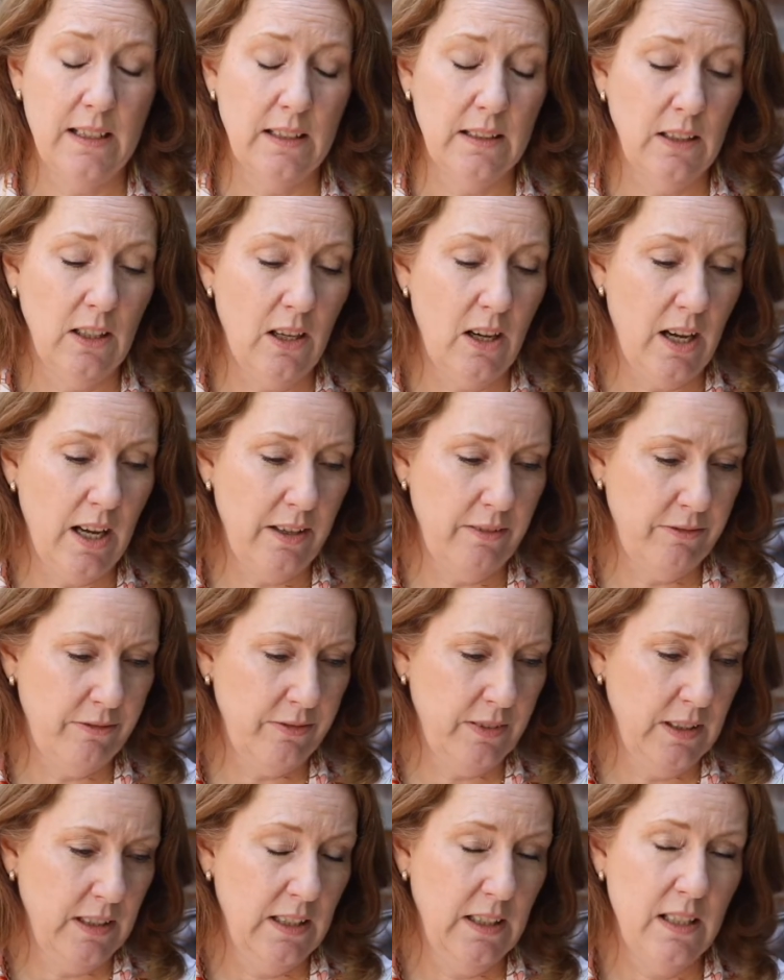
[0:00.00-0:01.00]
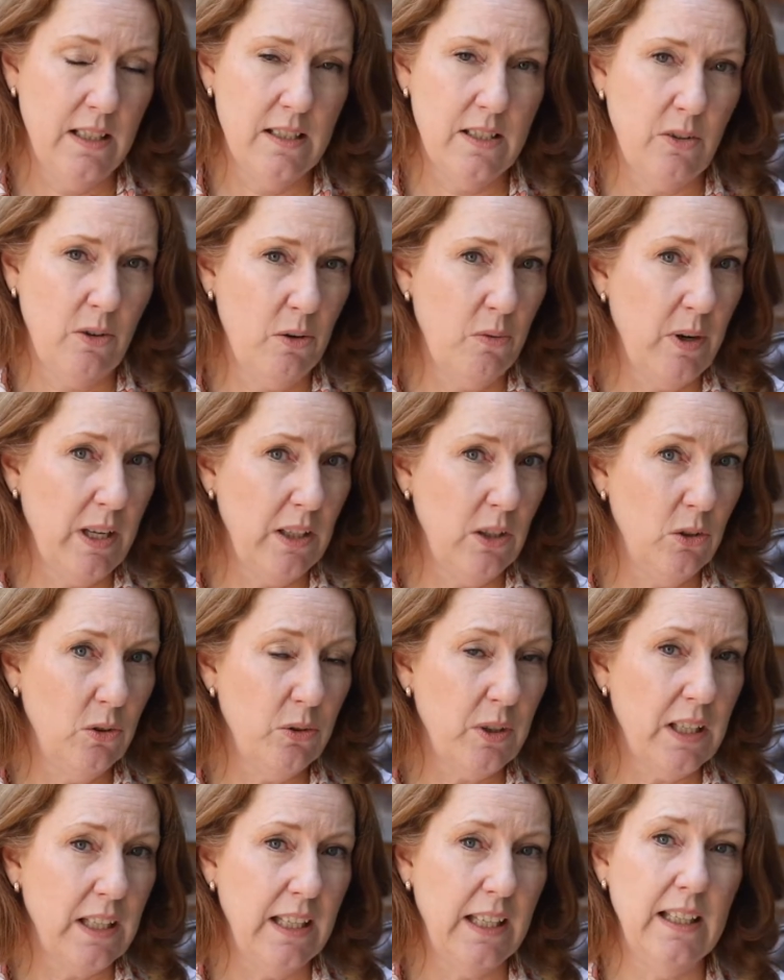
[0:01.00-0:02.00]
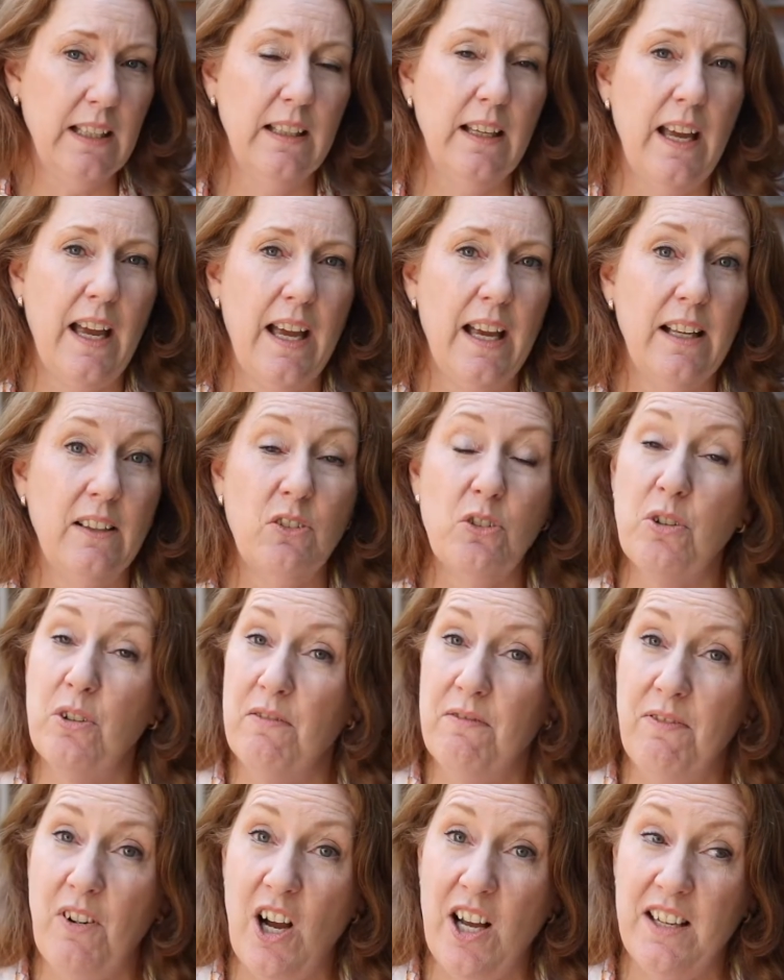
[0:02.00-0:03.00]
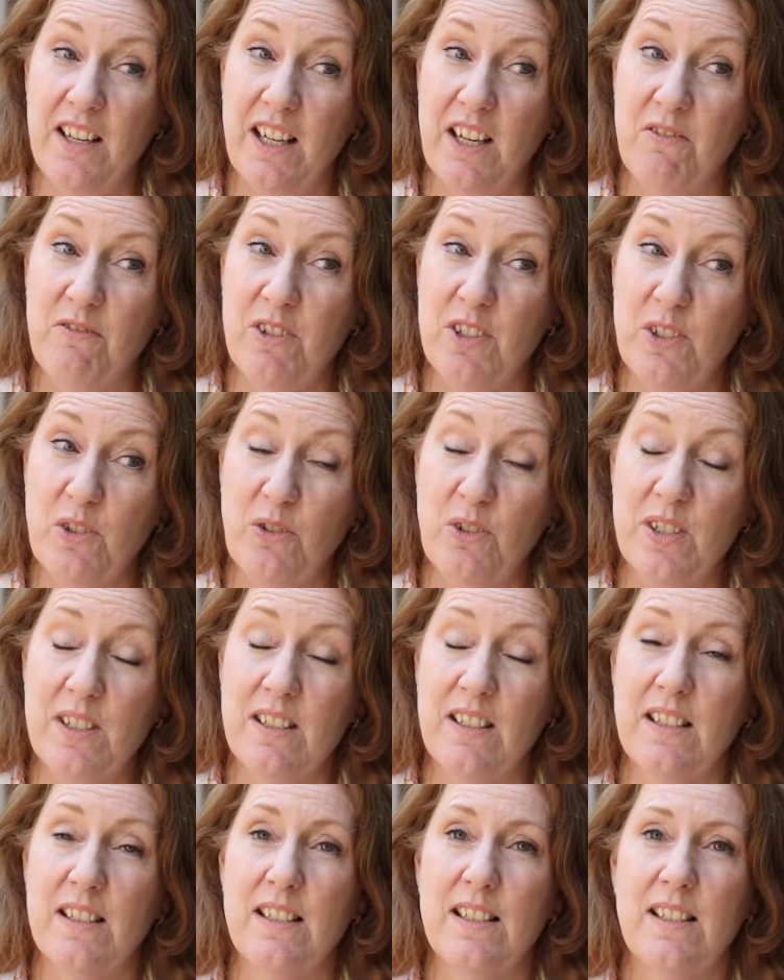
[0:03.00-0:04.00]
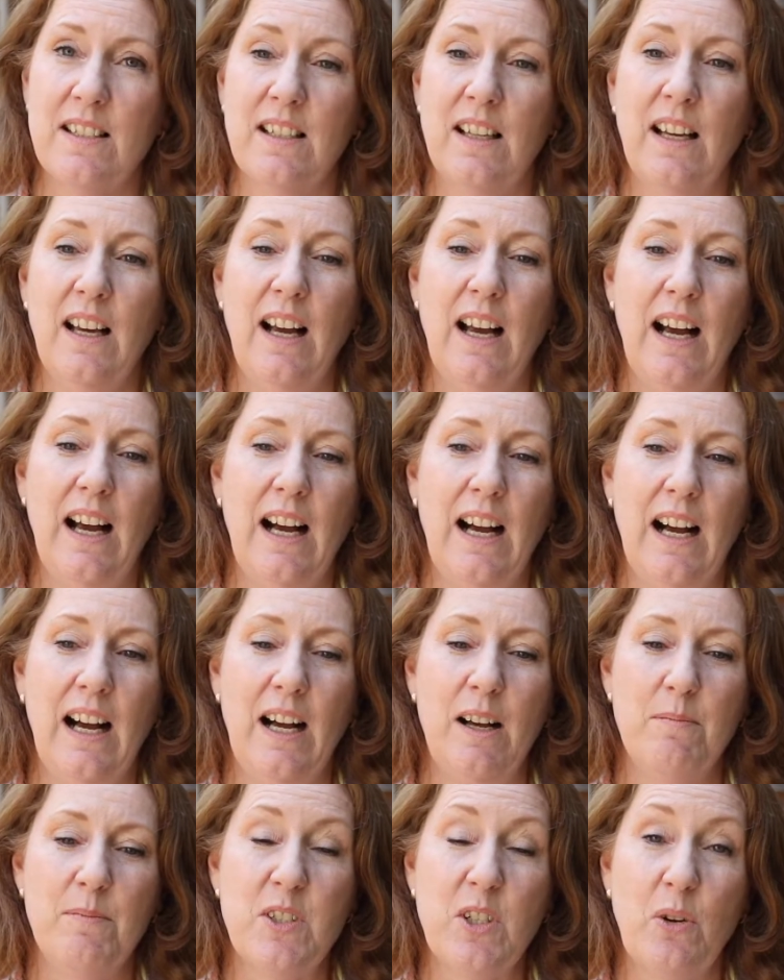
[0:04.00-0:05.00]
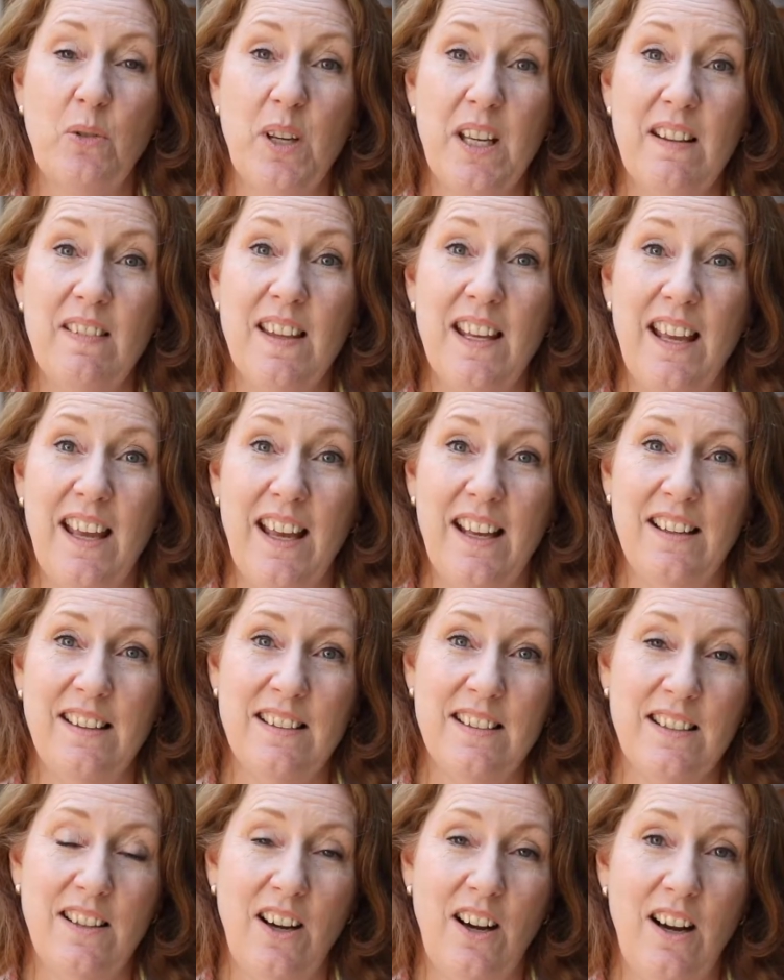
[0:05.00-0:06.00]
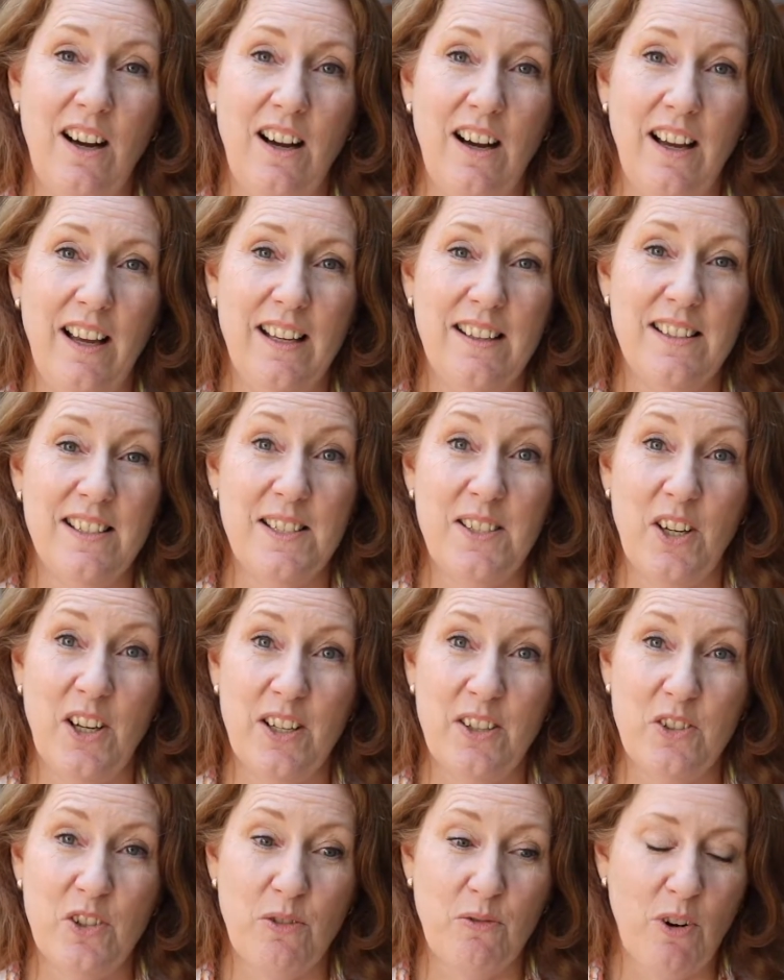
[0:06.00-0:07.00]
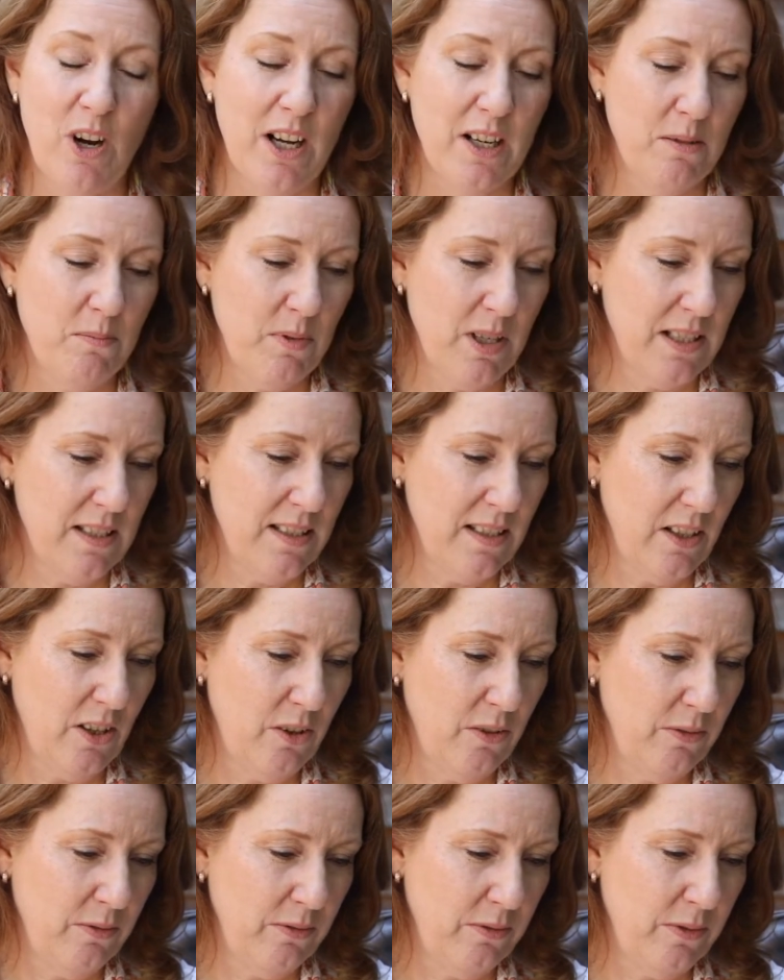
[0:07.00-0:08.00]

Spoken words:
in life. So I went looking and couldn't find any resources. So in the end I decided to write it myself.